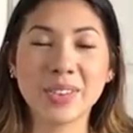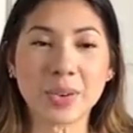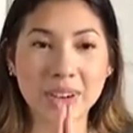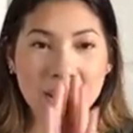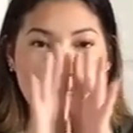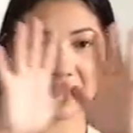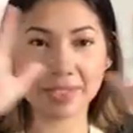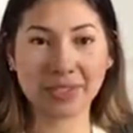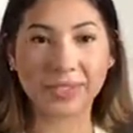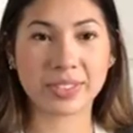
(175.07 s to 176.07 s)
sort of
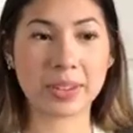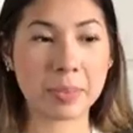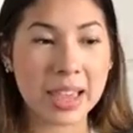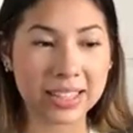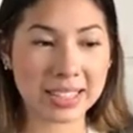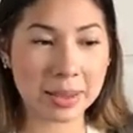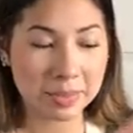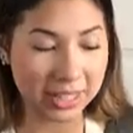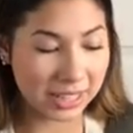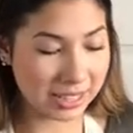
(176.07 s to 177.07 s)
makes them
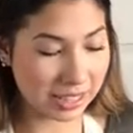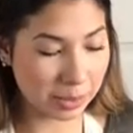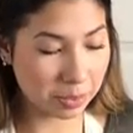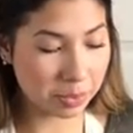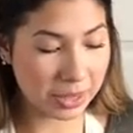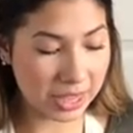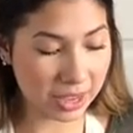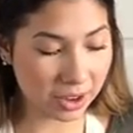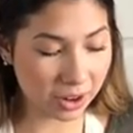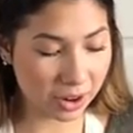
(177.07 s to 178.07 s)

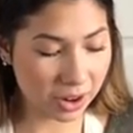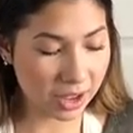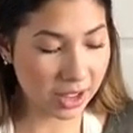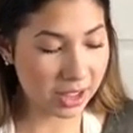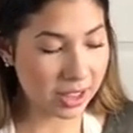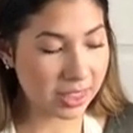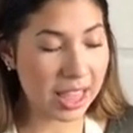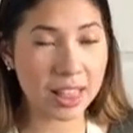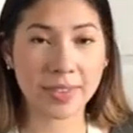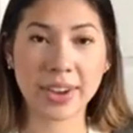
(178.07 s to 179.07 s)
disappear, the
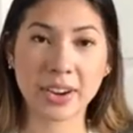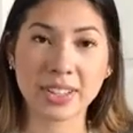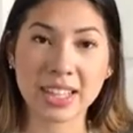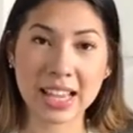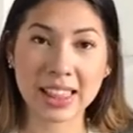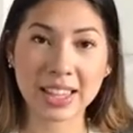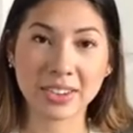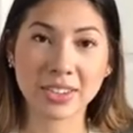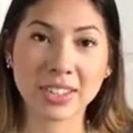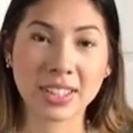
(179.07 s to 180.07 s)
aloe vera is healing
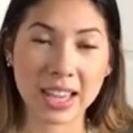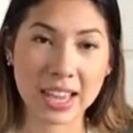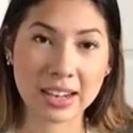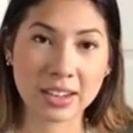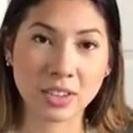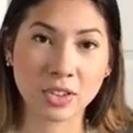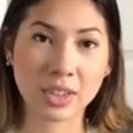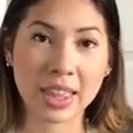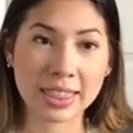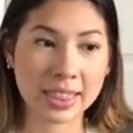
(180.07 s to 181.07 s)
your skin so
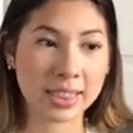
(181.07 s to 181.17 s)
that